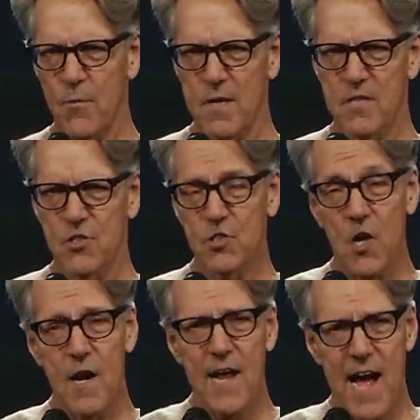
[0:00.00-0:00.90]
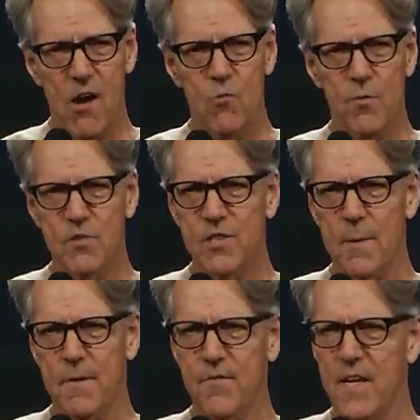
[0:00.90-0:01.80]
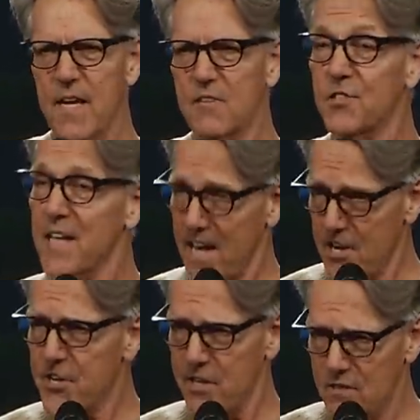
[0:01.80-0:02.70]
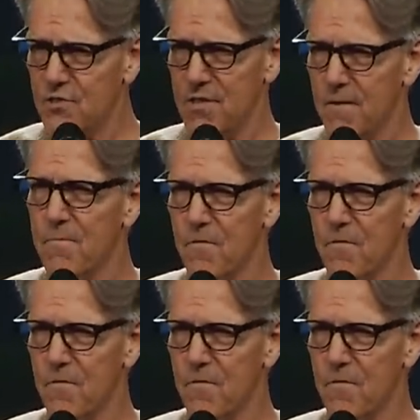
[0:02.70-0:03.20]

it would start out with some of the senators